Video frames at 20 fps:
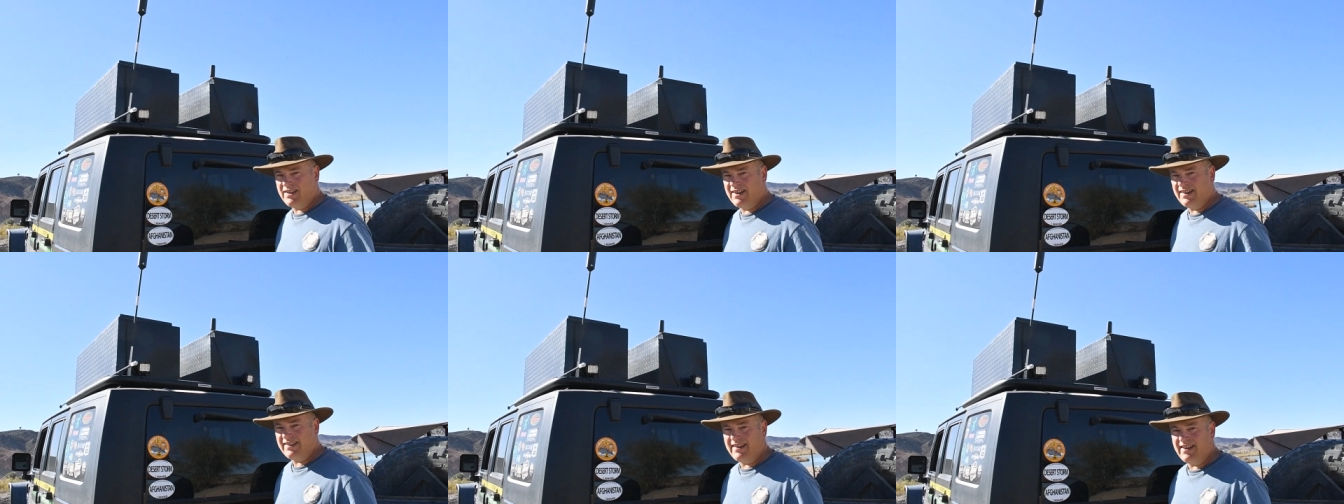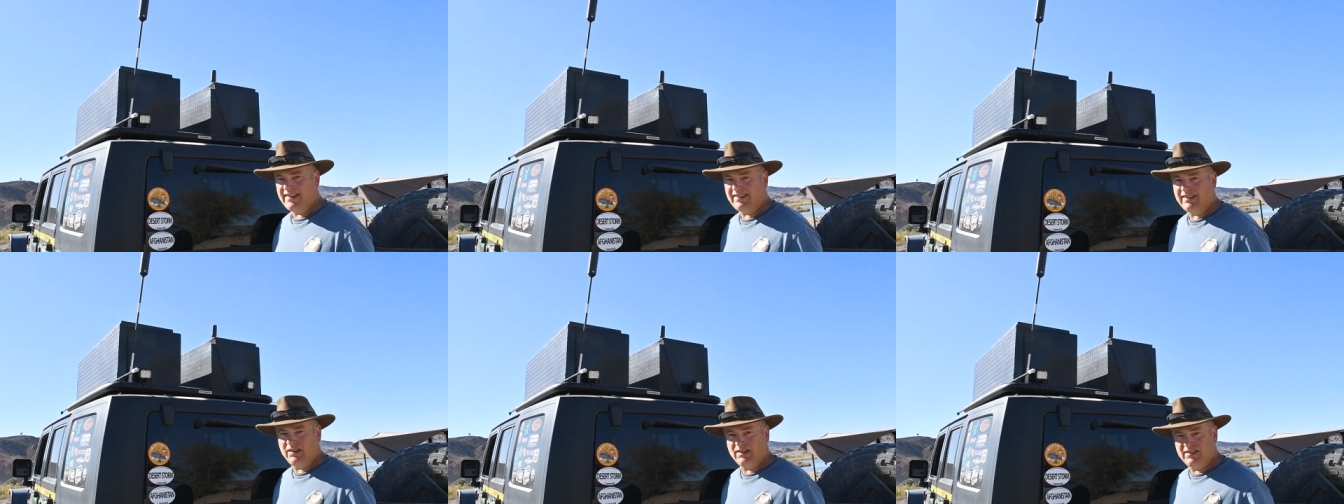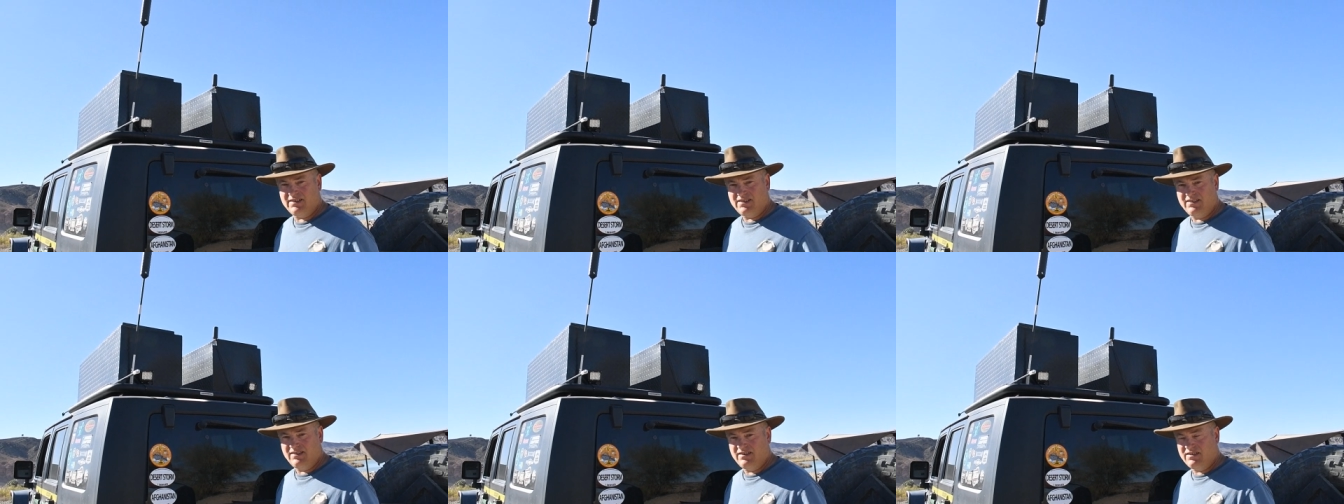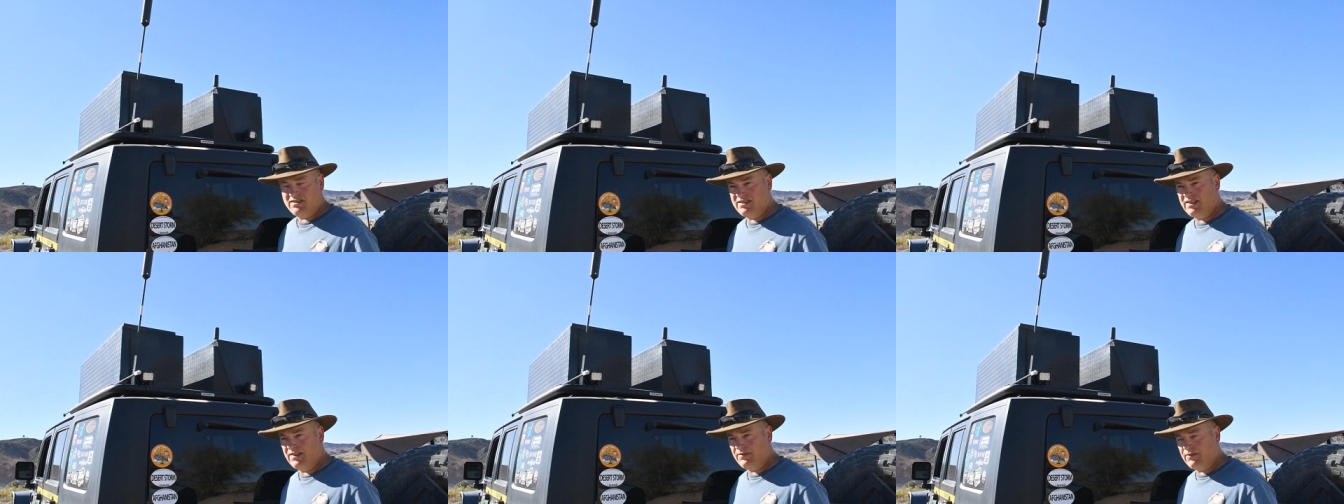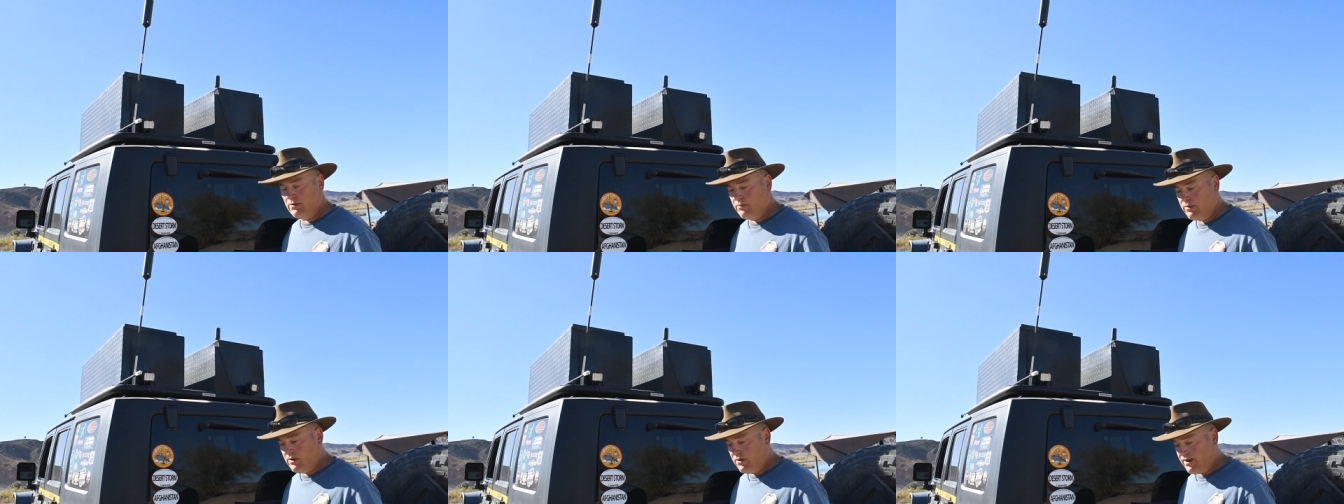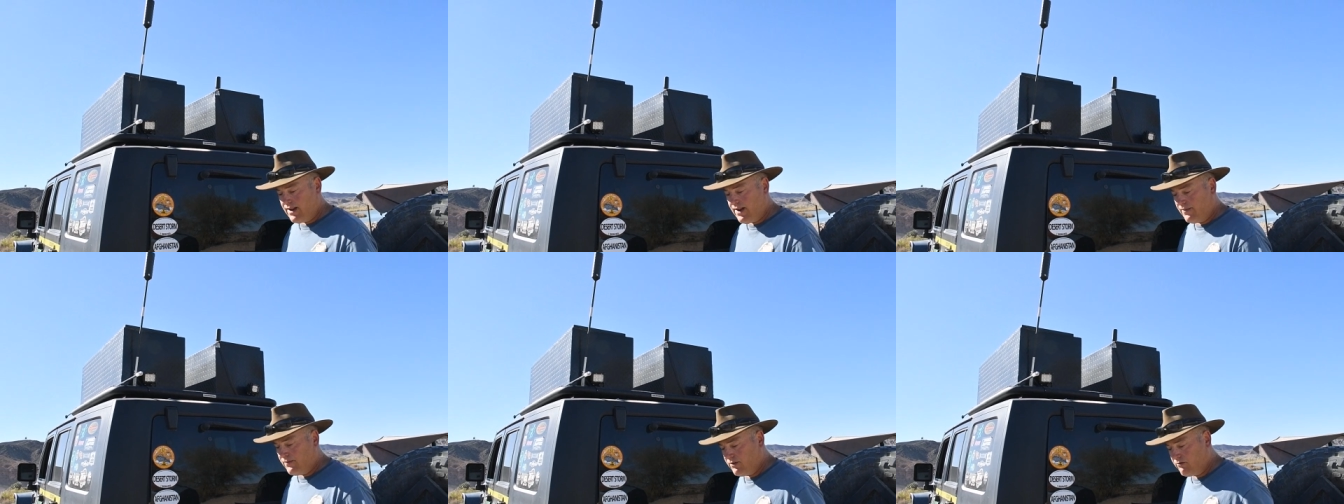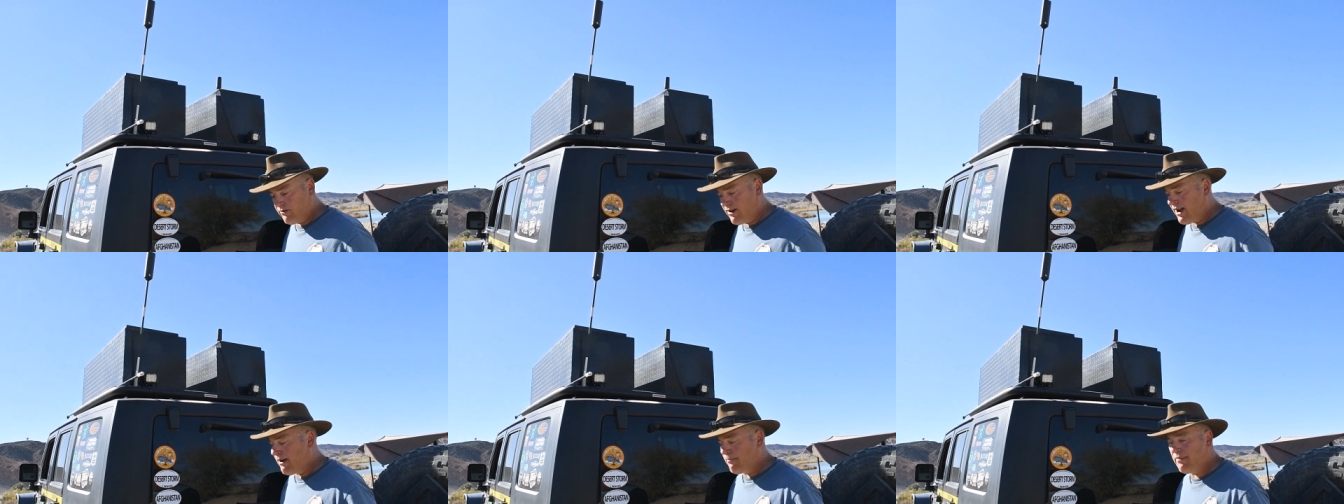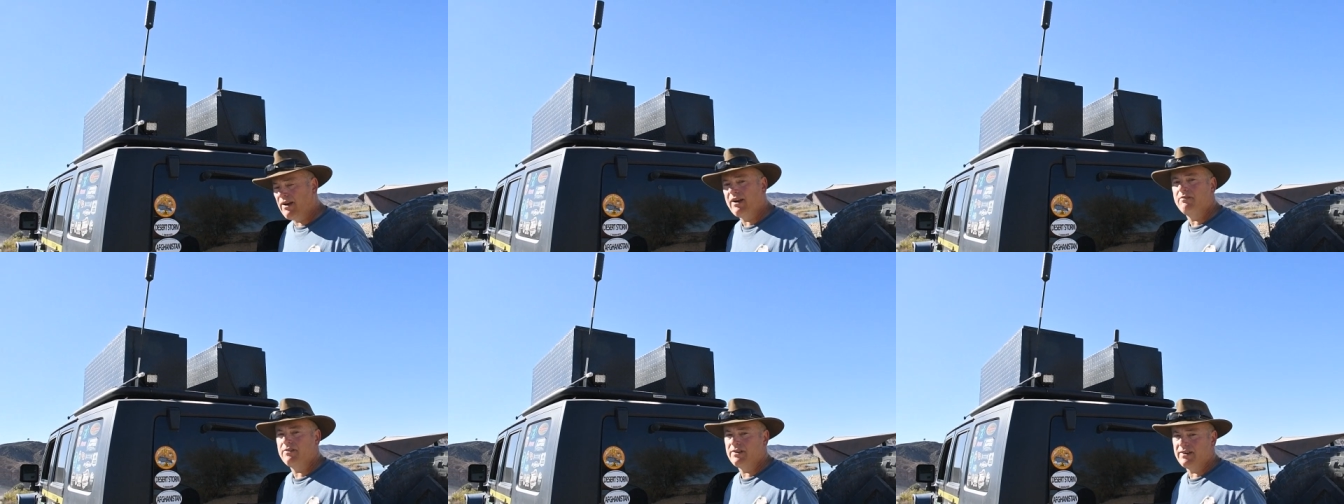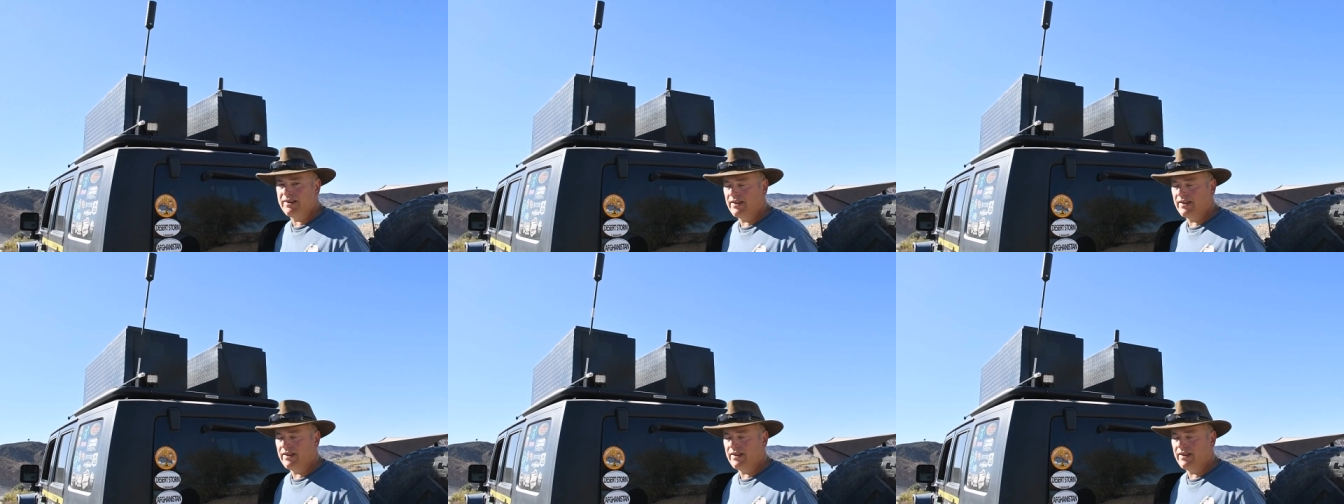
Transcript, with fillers: like that, that stuff that we don't have to grab every